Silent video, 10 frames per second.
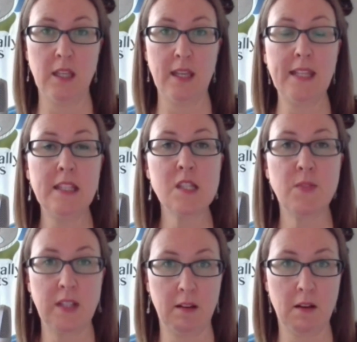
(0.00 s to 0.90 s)
In this
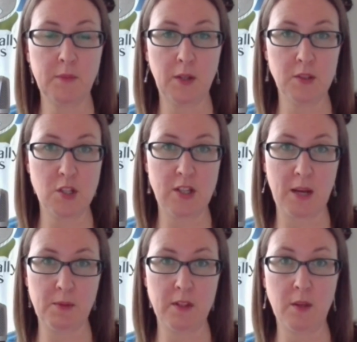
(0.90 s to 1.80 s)
video, I'm going to share
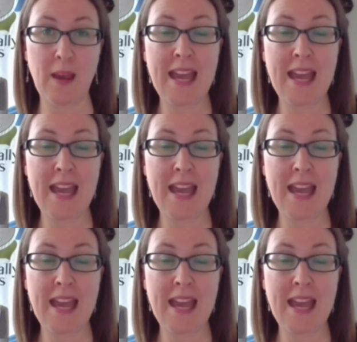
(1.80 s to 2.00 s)
with you